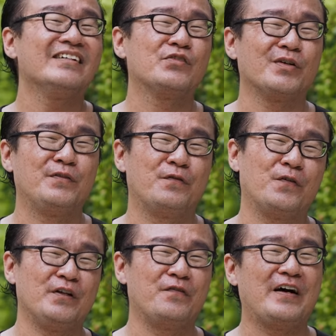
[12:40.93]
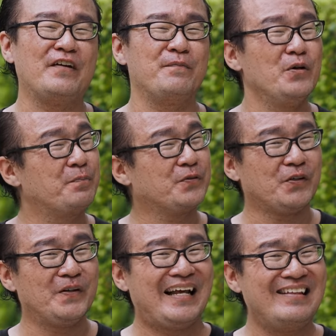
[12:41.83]
the 12-45mm
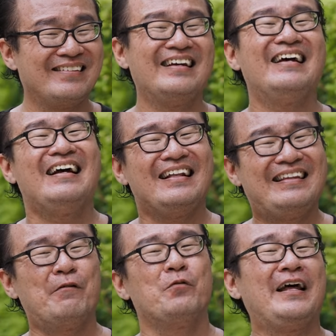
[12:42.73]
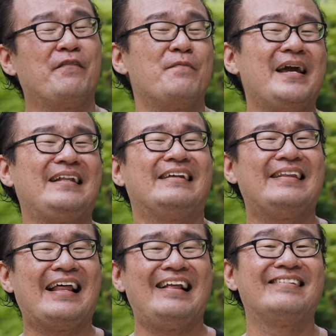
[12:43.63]
Pro lens, that would have made the
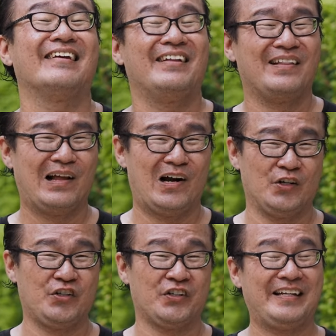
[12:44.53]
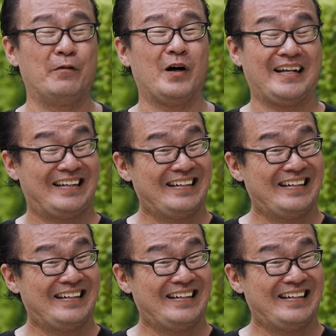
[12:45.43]
lens larger than what it